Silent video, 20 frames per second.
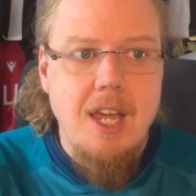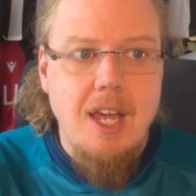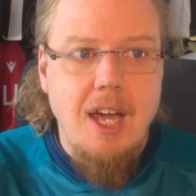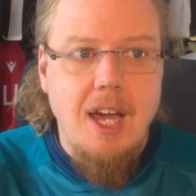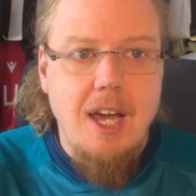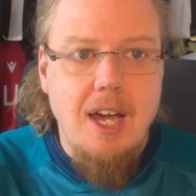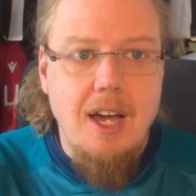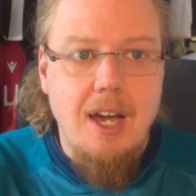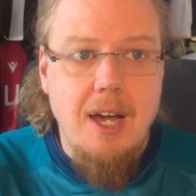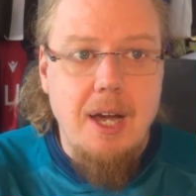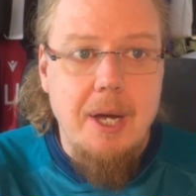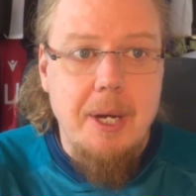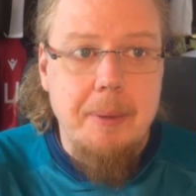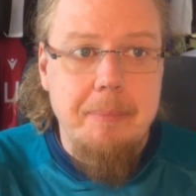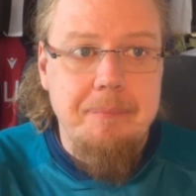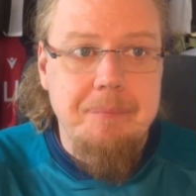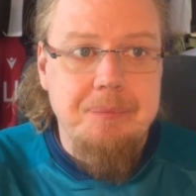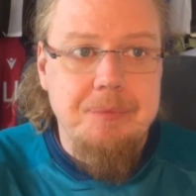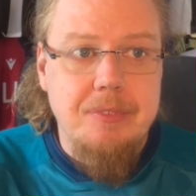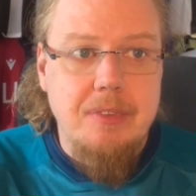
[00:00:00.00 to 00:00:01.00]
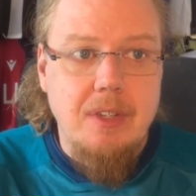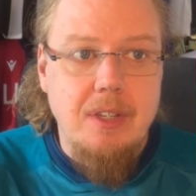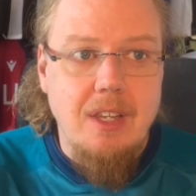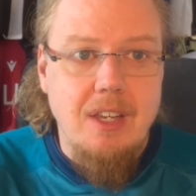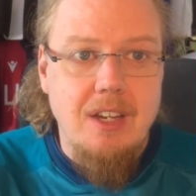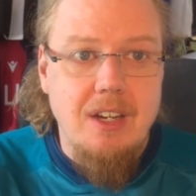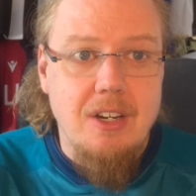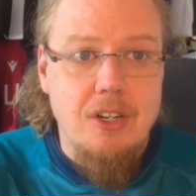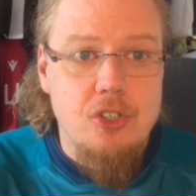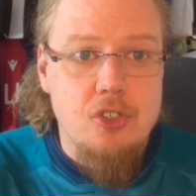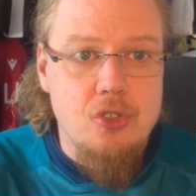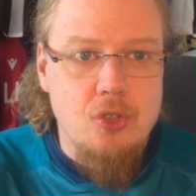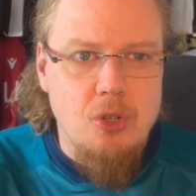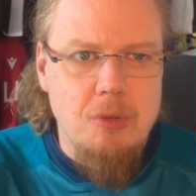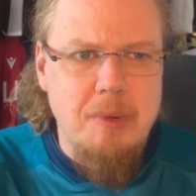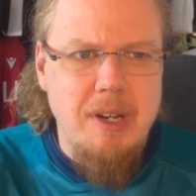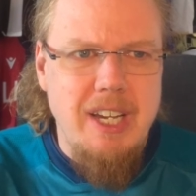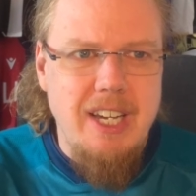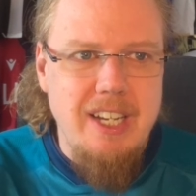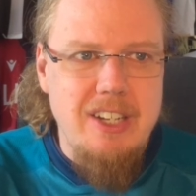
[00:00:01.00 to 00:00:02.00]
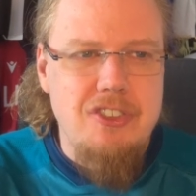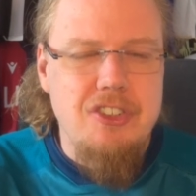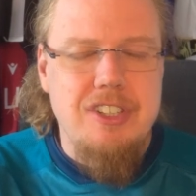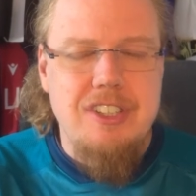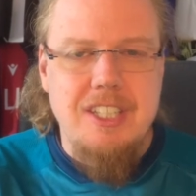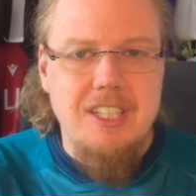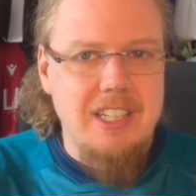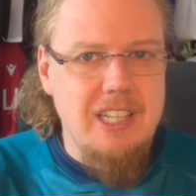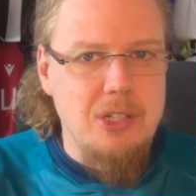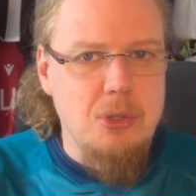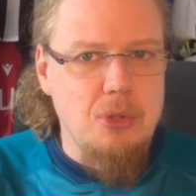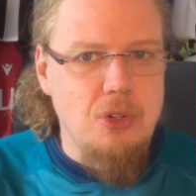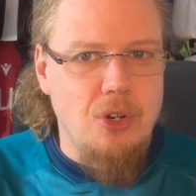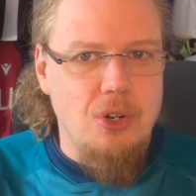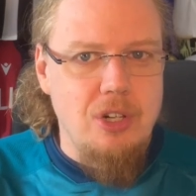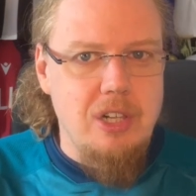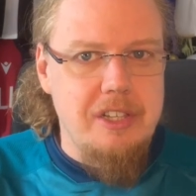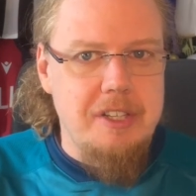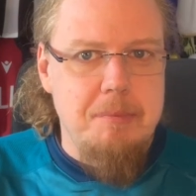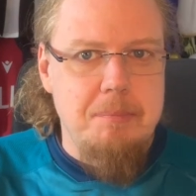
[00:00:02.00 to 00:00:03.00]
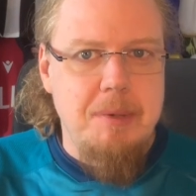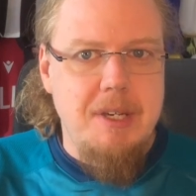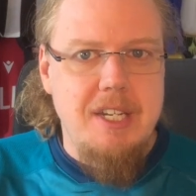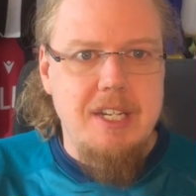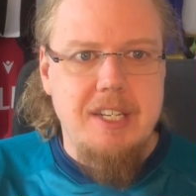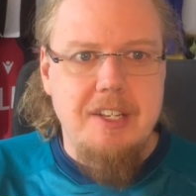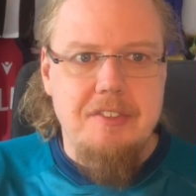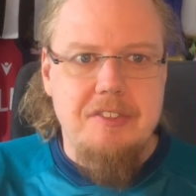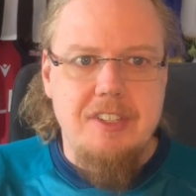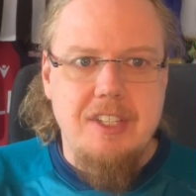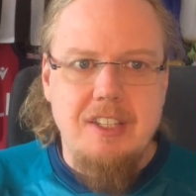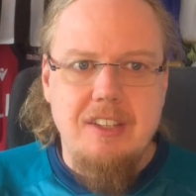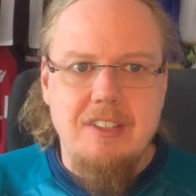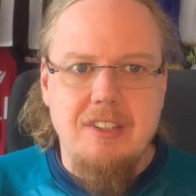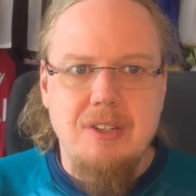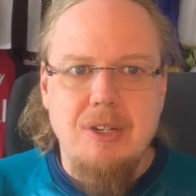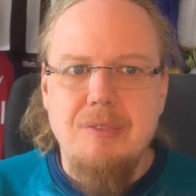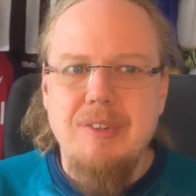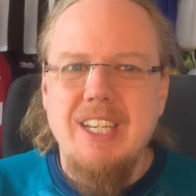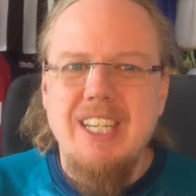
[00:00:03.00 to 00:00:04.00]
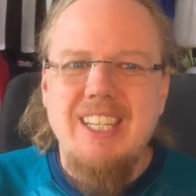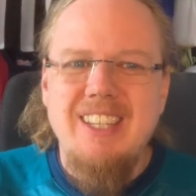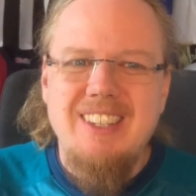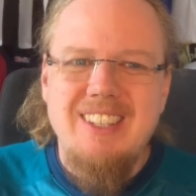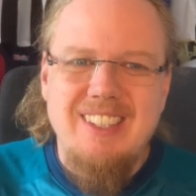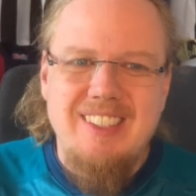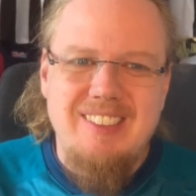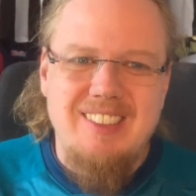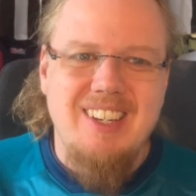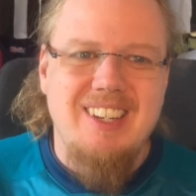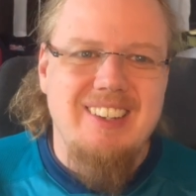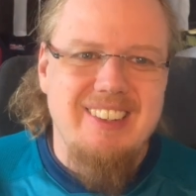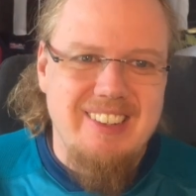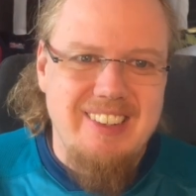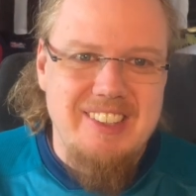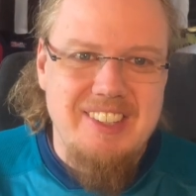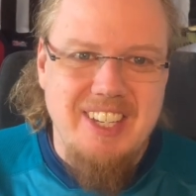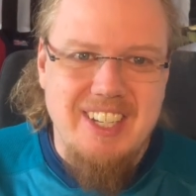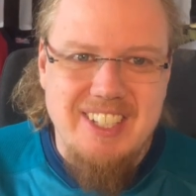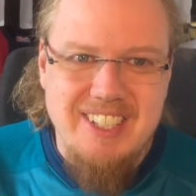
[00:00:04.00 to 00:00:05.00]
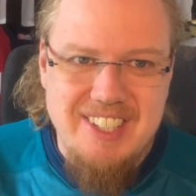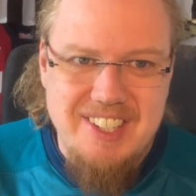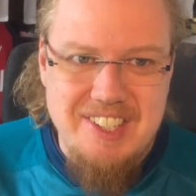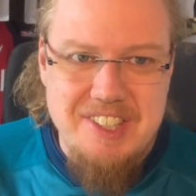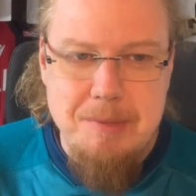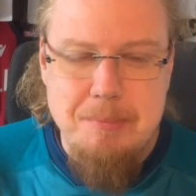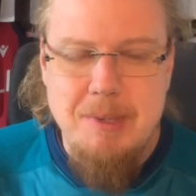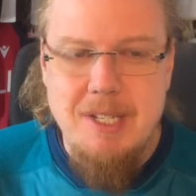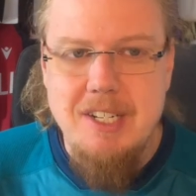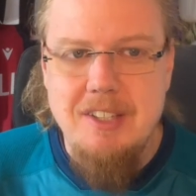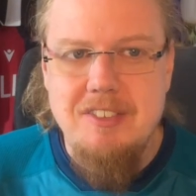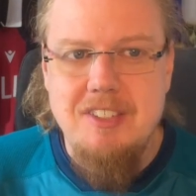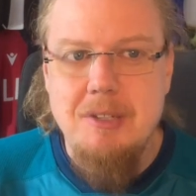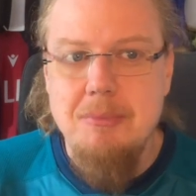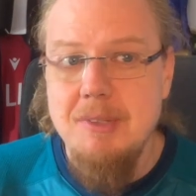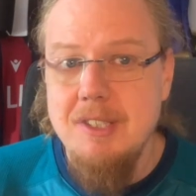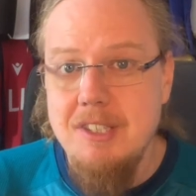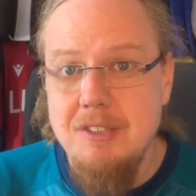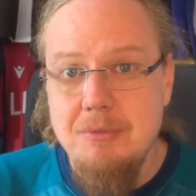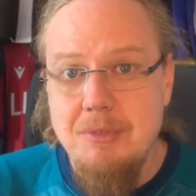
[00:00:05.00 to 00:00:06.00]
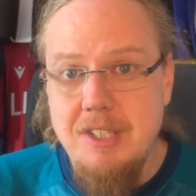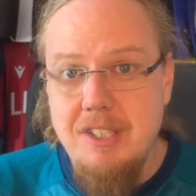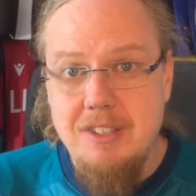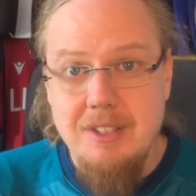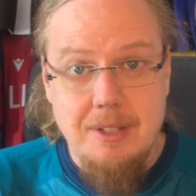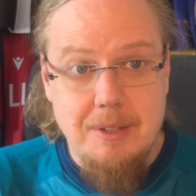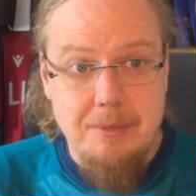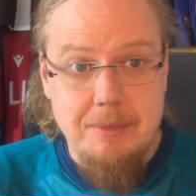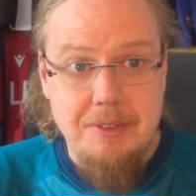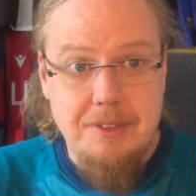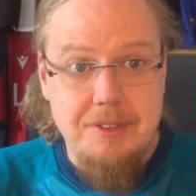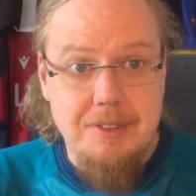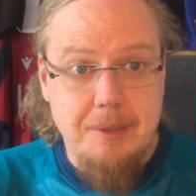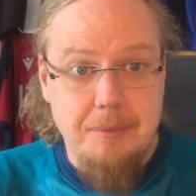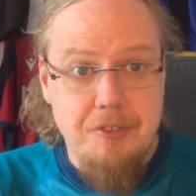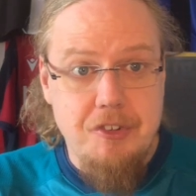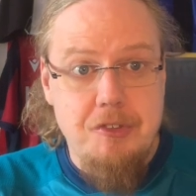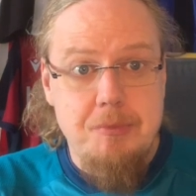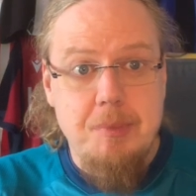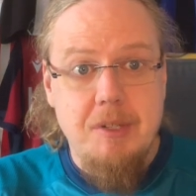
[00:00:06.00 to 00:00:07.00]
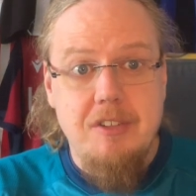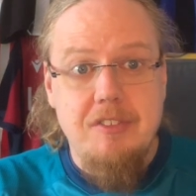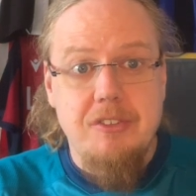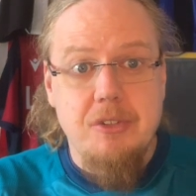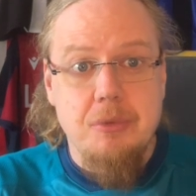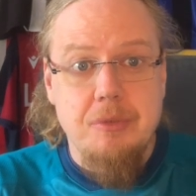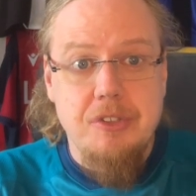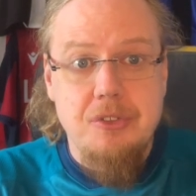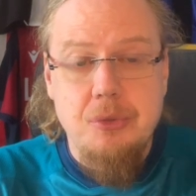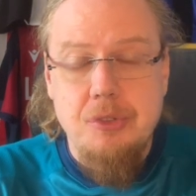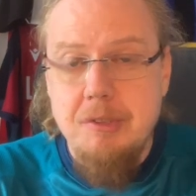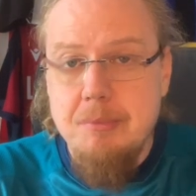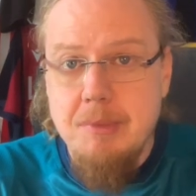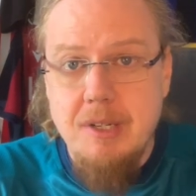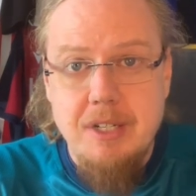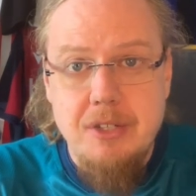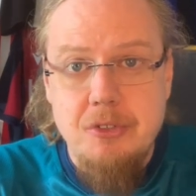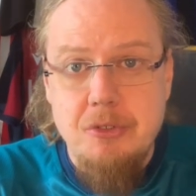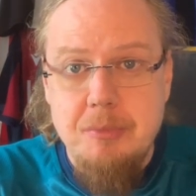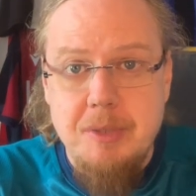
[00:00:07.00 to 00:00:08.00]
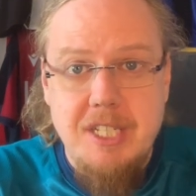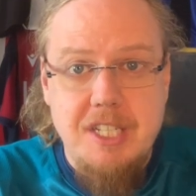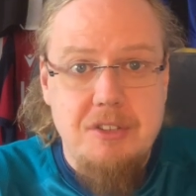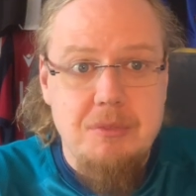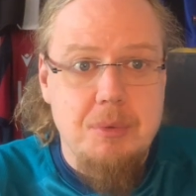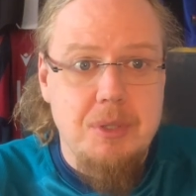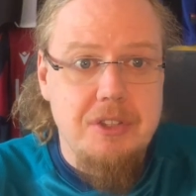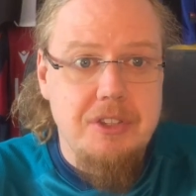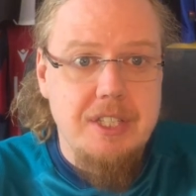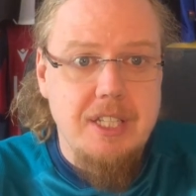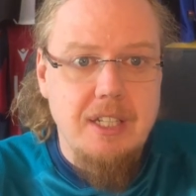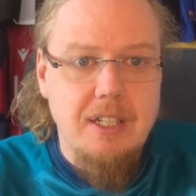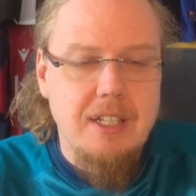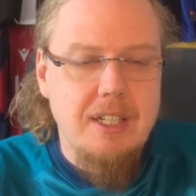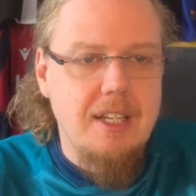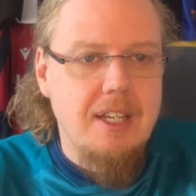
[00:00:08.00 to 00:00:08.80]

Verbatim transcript: Um, Roma actually didn't look all that bad against Inter. However, Inter is are, are the better team, and the way down, Dumfries passes over to DiMarco to make it 1 0